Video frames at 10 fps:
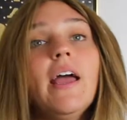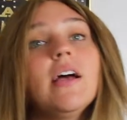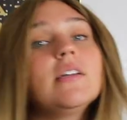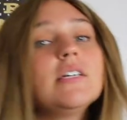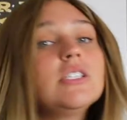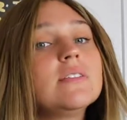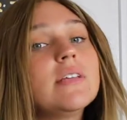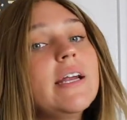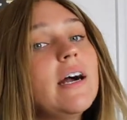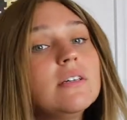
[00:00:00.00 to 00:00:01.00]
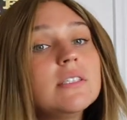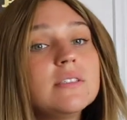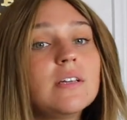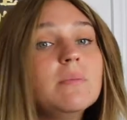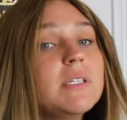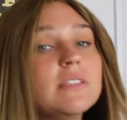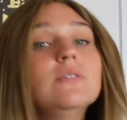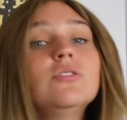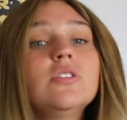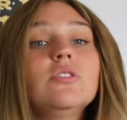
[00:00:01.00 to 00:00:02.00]
and I just laid out in the sun because I
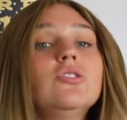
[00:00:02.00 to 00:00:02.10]
was so